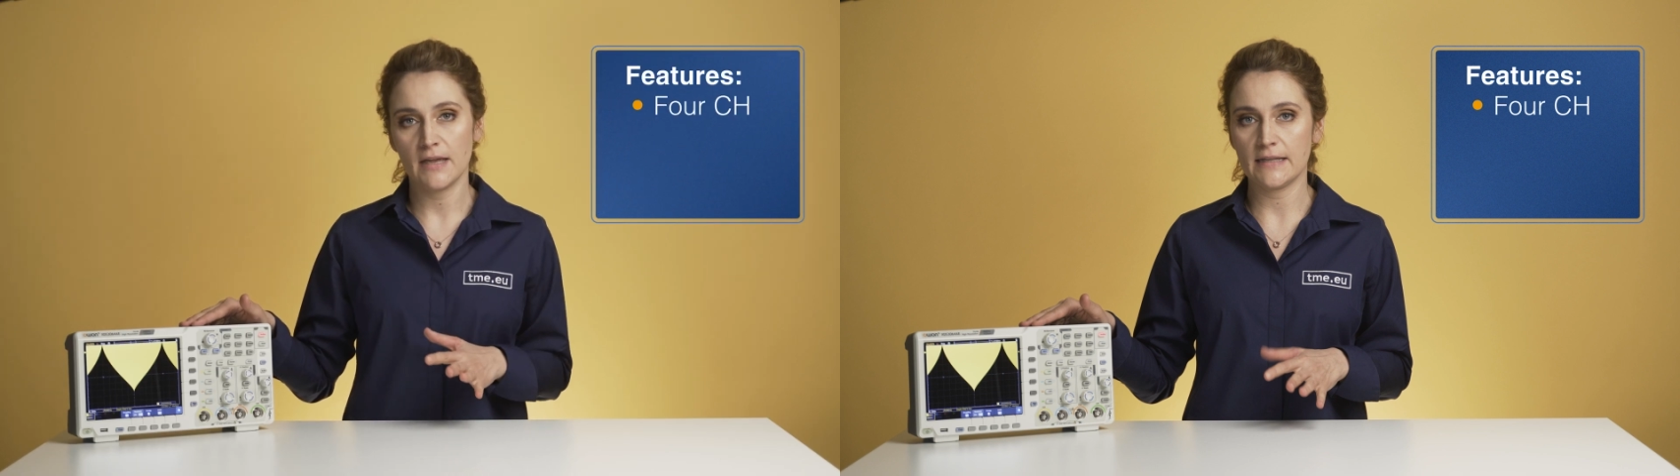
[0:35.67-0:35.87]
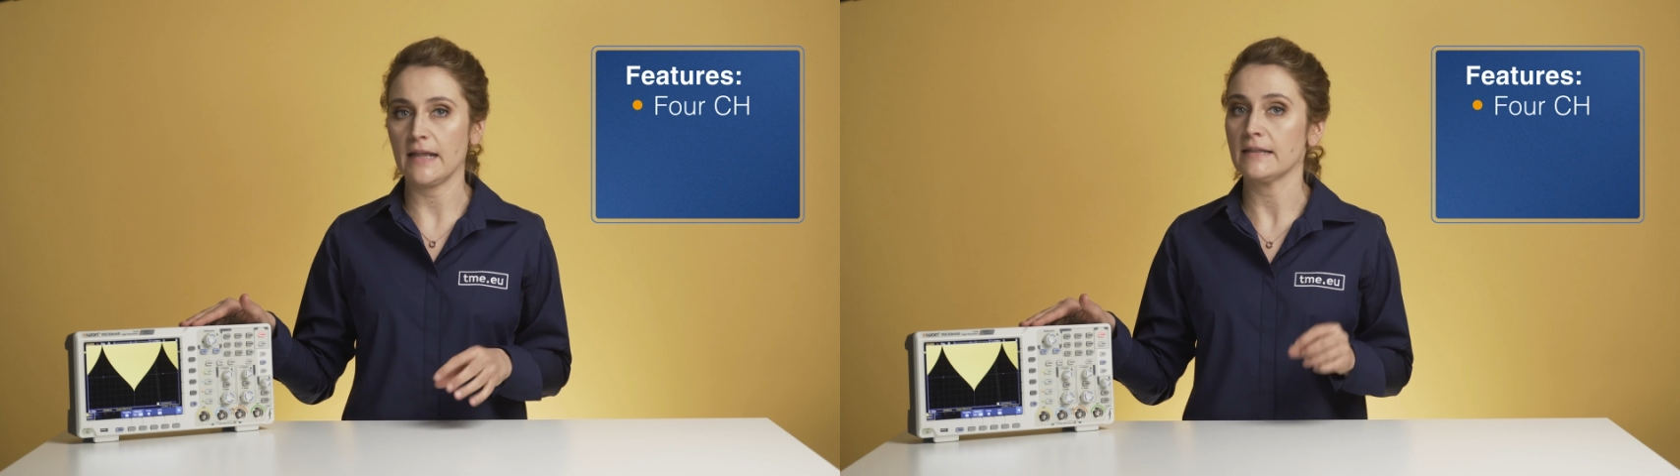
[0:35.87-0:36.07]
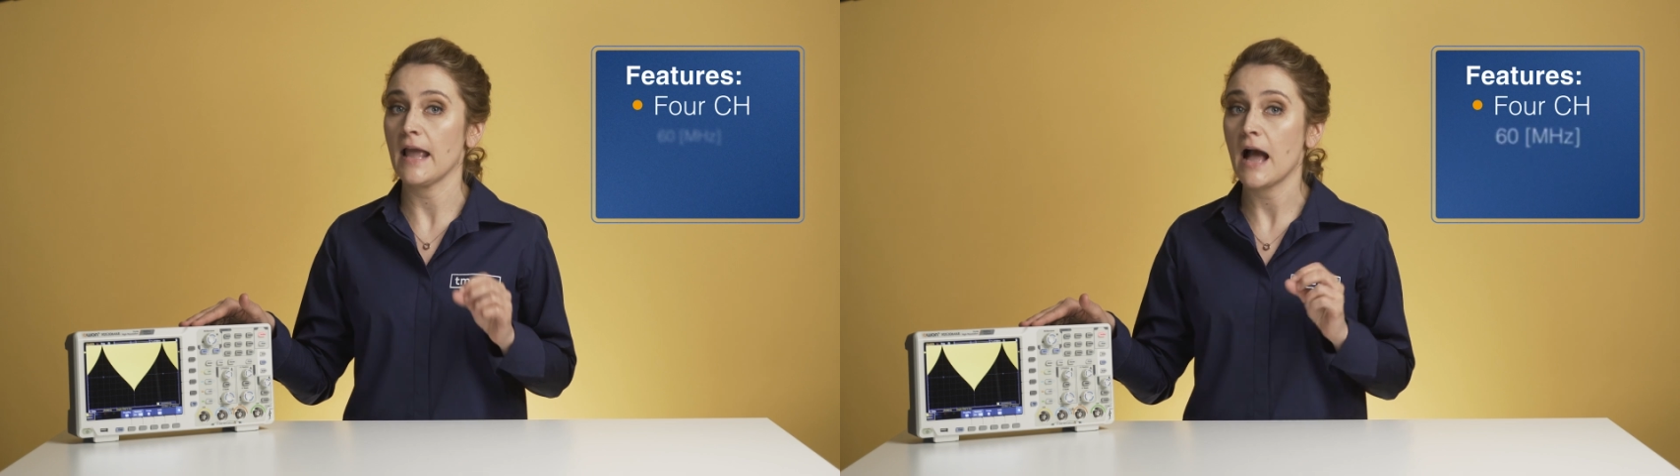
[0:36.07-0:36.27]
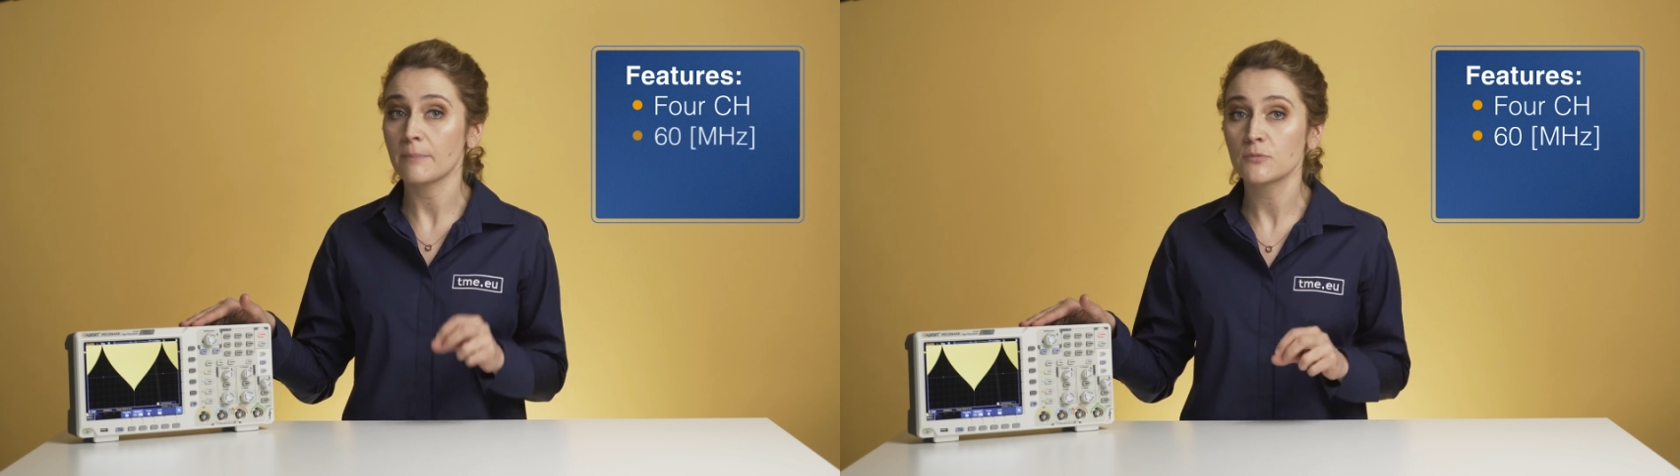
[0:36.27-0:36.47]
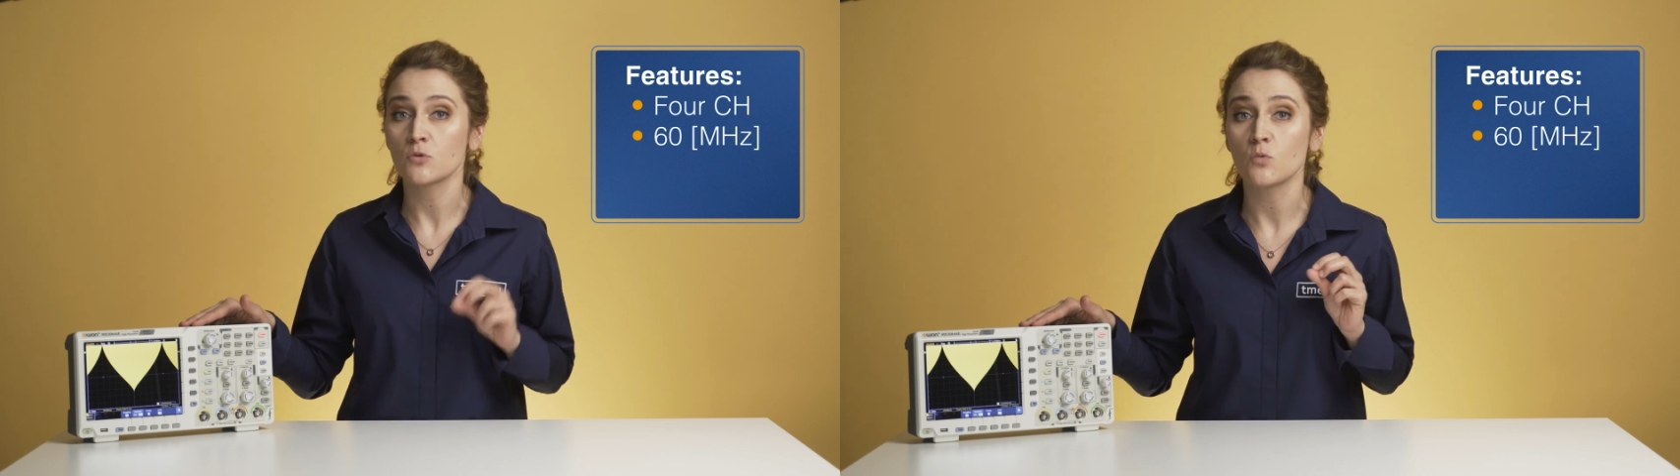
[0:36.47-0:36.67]
it can take
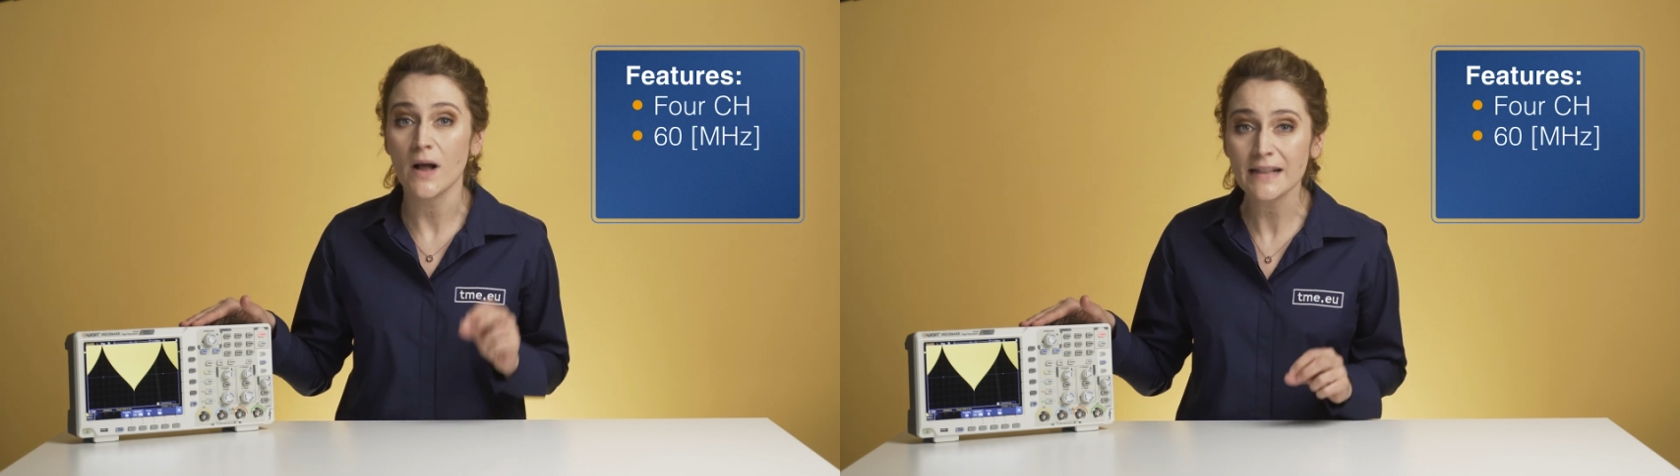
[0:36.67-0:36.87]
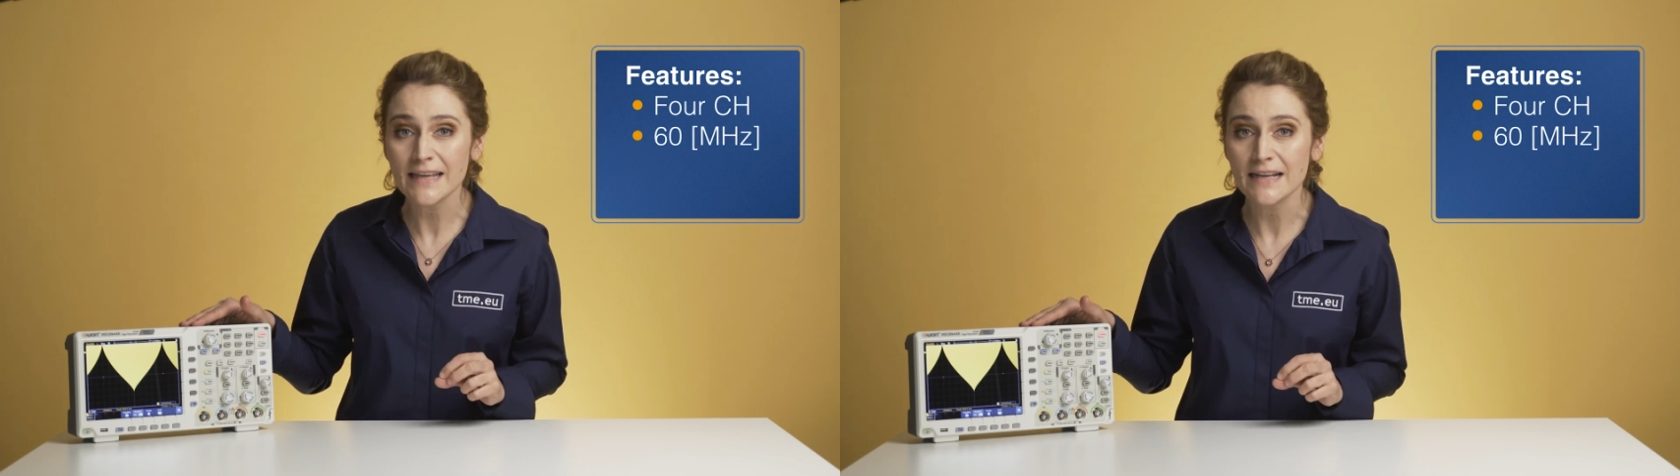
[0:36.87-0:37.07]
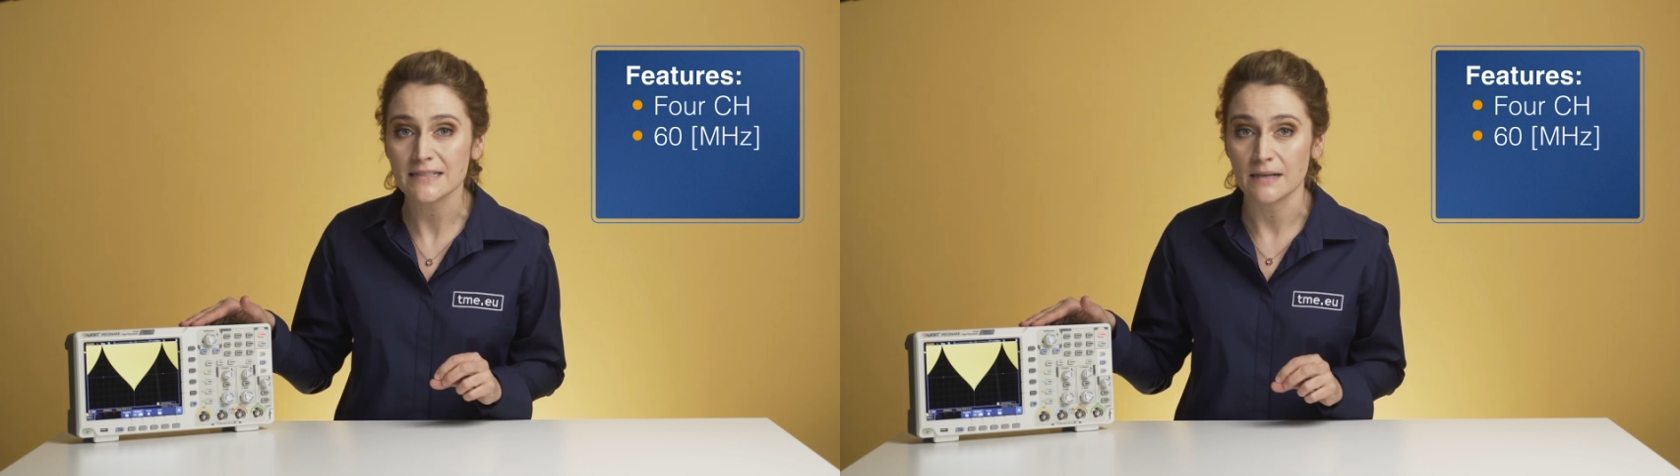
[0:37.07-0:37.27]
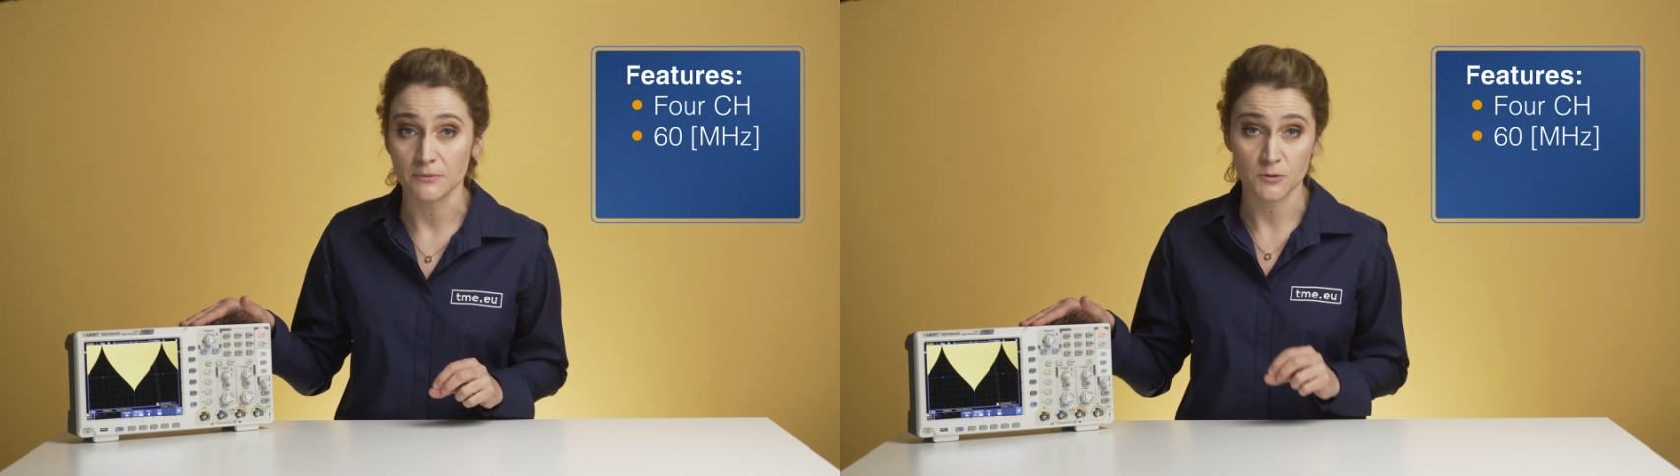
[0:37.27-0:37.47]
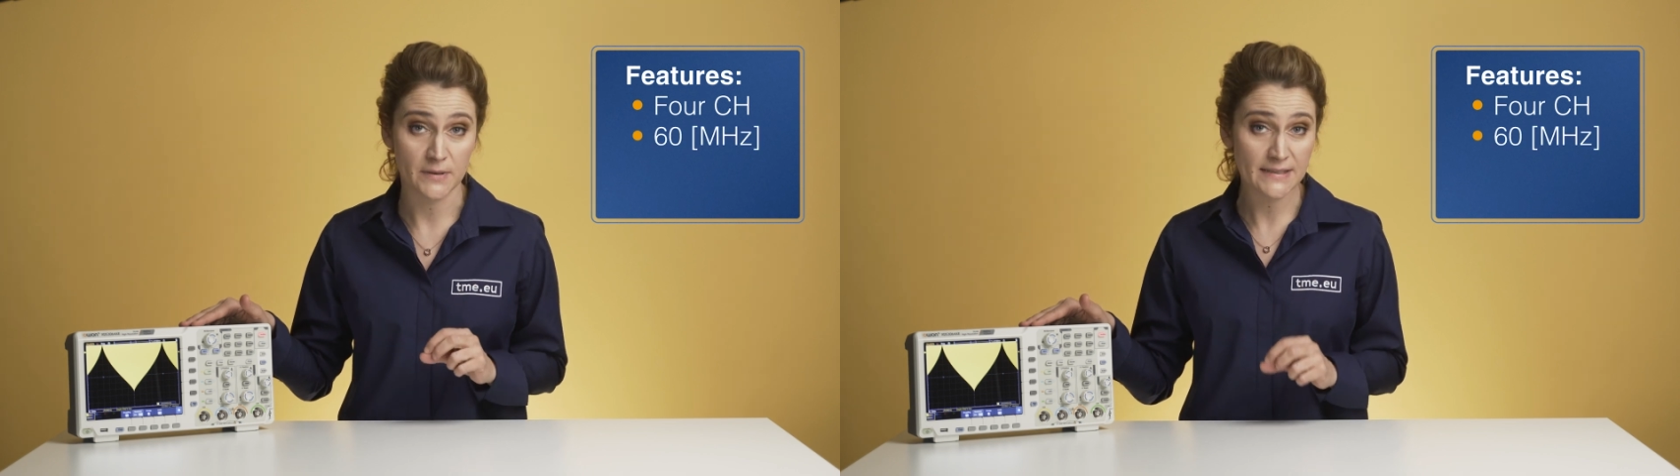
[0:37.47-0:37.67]
up to 1 giga
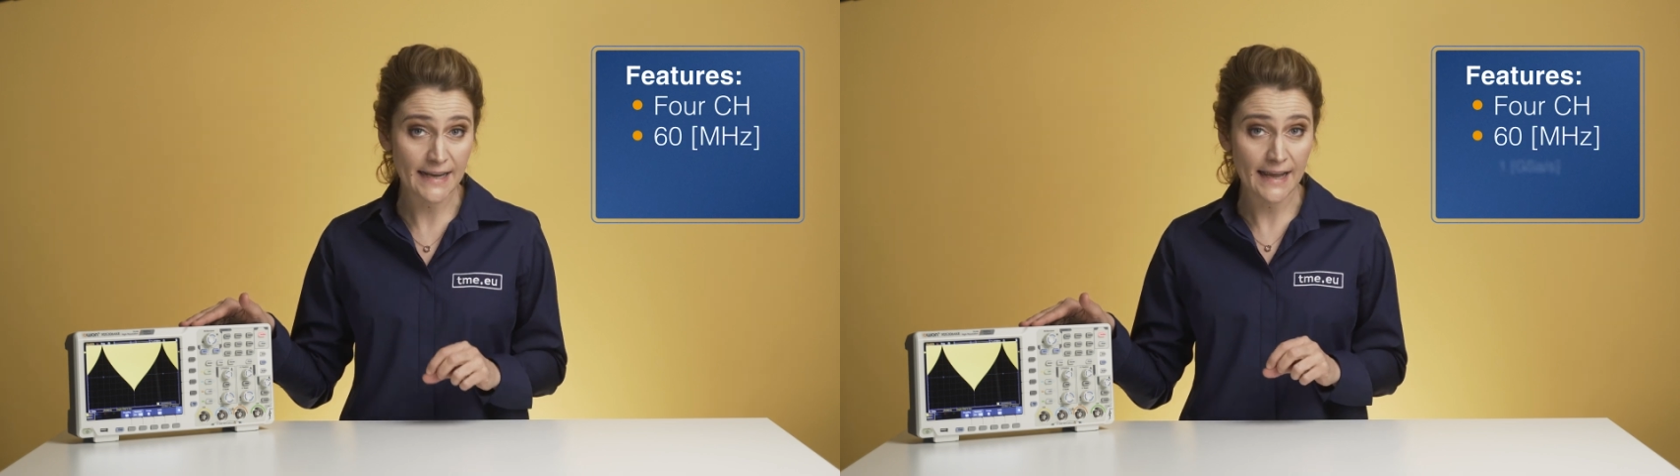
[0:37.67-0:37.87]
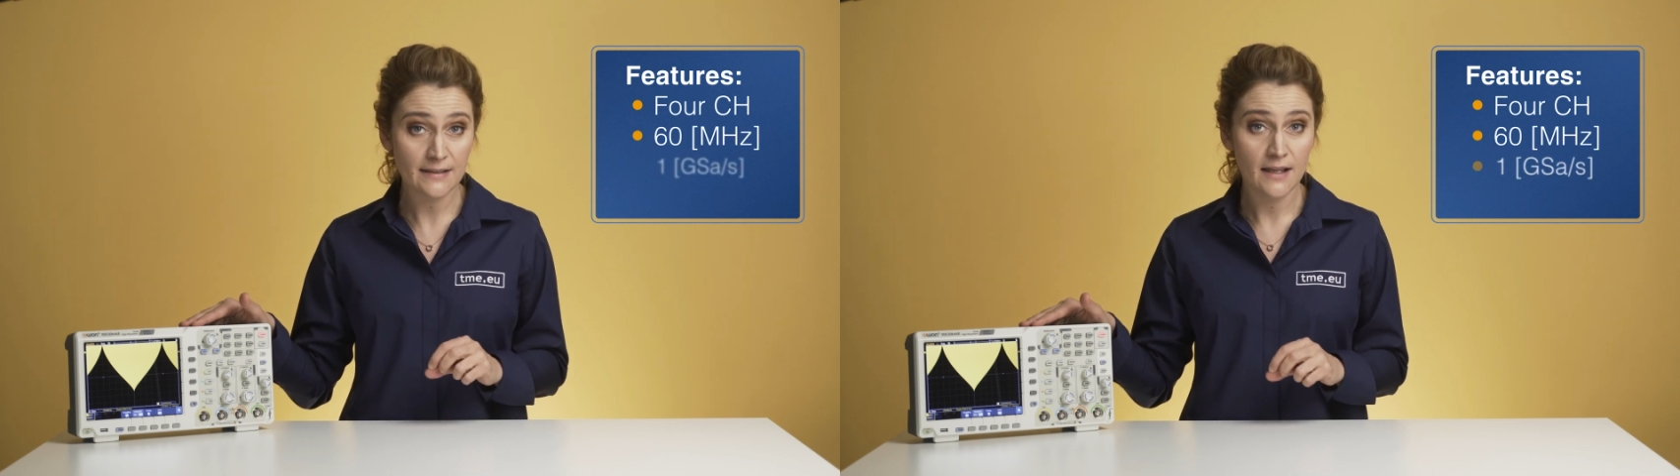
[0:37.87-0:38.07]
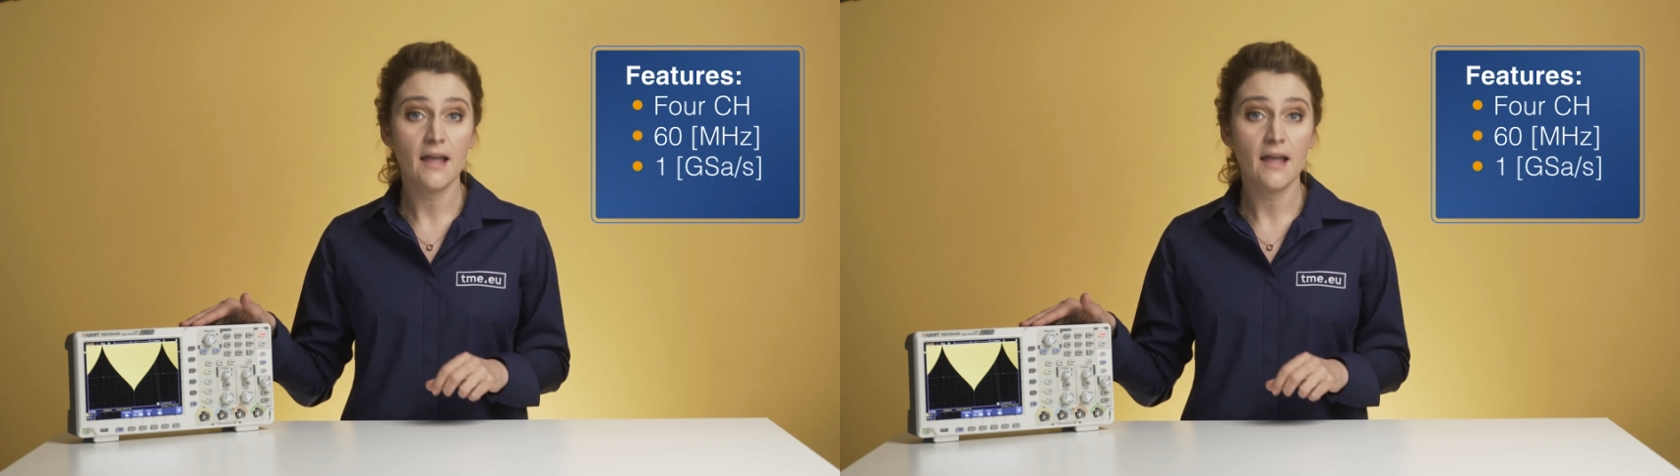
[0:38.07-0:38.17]
samples per second,